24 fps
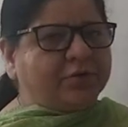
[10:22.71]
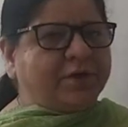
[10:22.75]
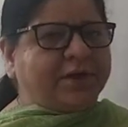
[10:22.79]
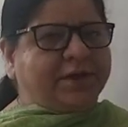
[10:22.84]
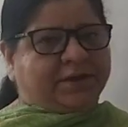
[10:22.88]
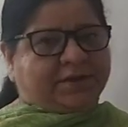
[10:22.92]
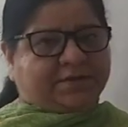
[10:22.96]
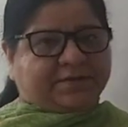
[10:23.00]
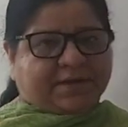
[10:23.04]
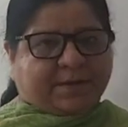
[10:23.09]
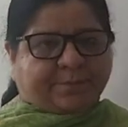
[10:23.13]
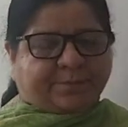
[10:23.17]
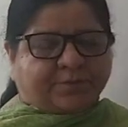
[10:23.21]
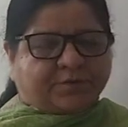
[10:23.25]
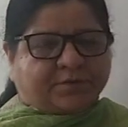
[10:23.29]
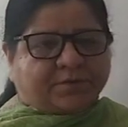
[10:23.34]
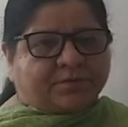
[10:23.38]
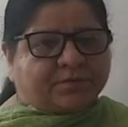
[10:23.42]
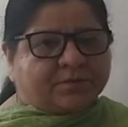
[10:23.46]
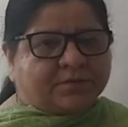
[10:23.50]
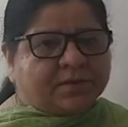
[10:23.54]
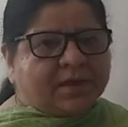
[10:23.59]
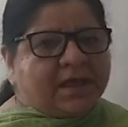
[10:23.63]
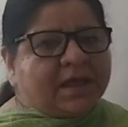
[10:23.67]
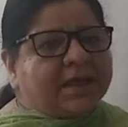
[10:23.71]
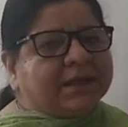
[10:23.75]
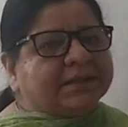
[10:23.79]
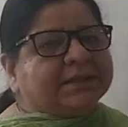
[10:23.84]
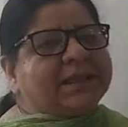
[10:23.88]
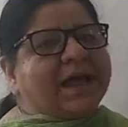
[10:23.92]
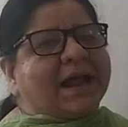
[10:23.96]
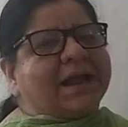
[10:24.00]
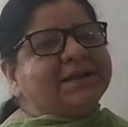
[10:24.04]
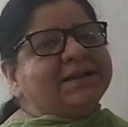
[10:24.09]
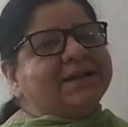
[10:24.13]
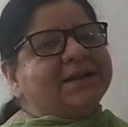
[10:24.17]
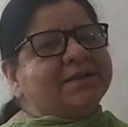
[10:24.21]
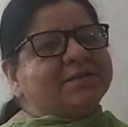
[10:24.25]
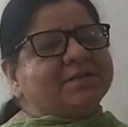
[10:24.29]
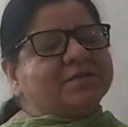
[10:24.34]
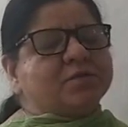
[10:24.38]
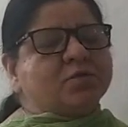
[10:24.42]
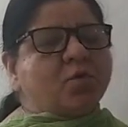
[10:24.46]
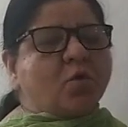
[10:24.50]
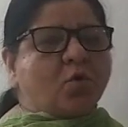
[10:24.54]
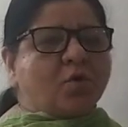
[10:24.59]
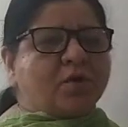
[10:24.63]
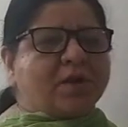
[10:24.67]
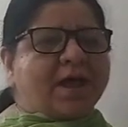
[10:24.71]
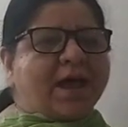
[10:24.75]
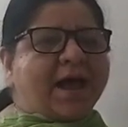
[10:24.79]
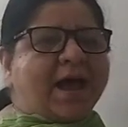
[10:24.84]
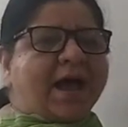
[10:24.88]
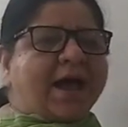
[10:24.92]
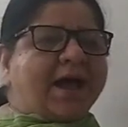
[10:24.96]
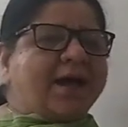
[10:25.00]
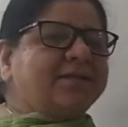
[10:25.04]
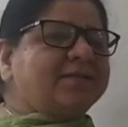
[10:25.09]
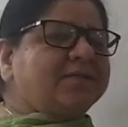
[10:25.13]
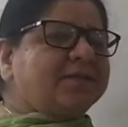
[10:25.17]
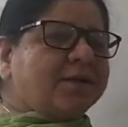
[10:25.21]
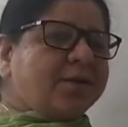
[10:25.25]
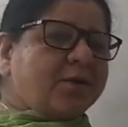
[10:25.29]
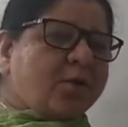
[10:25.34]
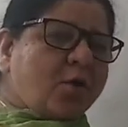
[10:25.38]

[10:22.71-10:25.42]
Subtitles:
to any substance. That is known as